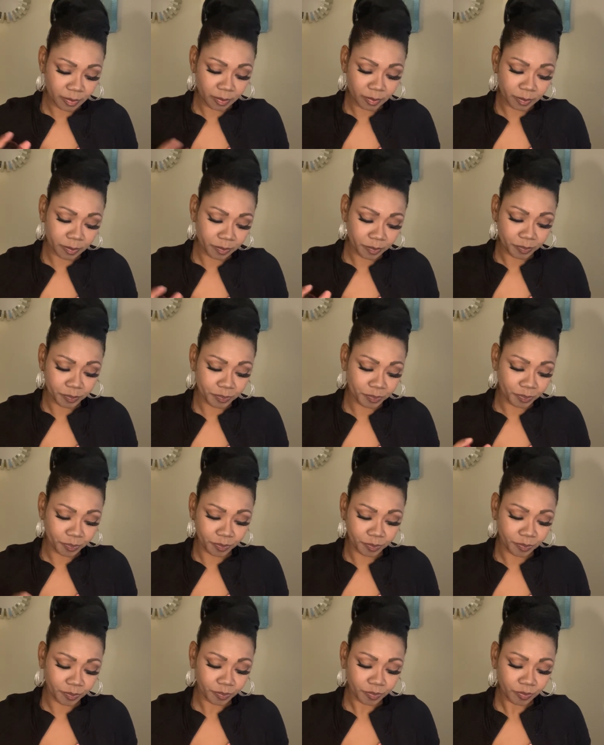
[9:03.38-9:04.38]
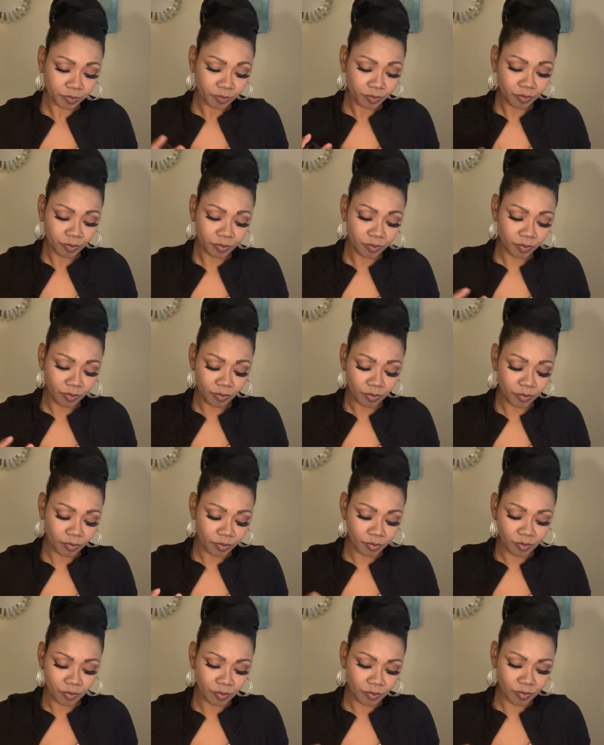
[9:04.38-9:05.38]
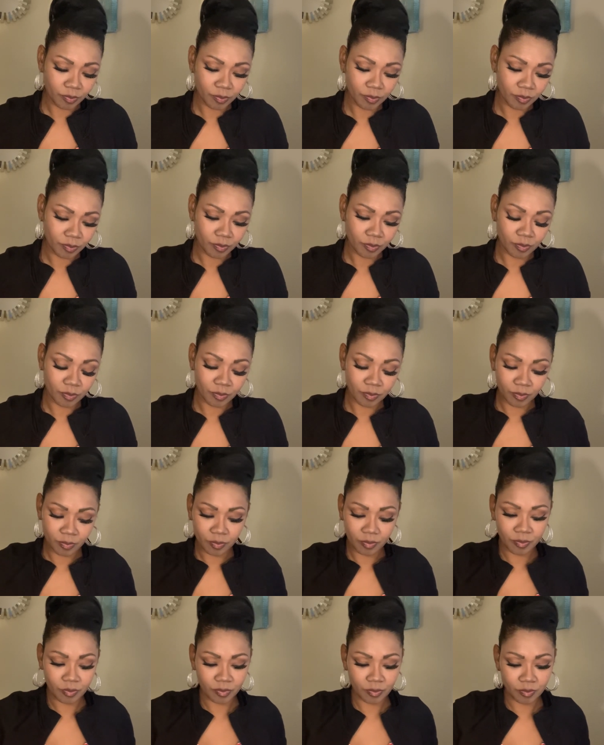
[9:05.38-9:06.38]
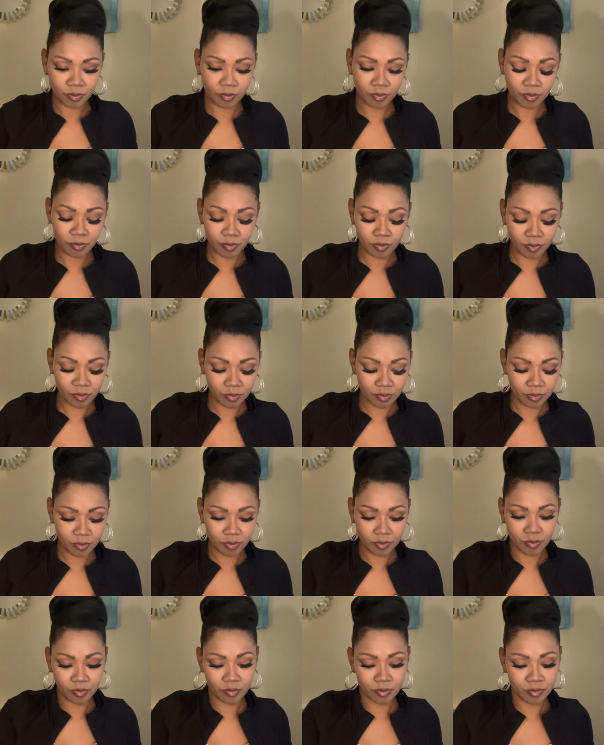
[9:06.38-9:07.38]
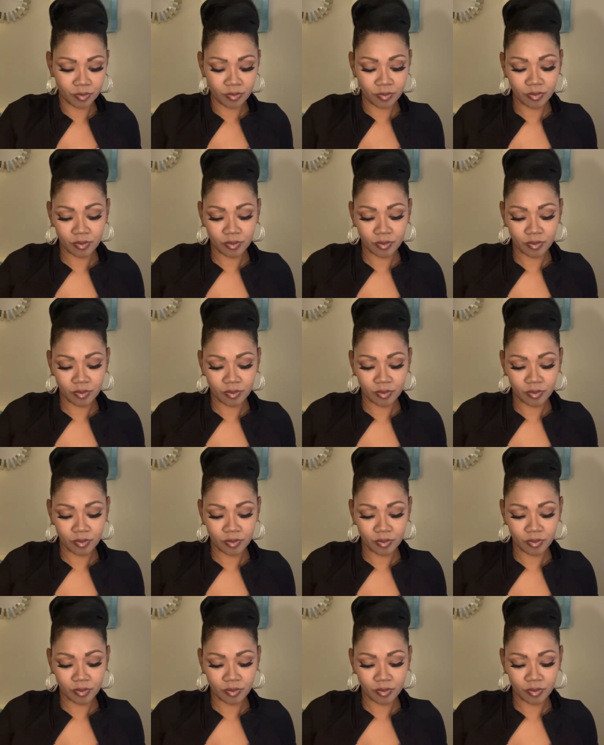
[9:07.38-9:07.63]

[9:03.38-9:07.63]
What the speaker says: (no one is talking)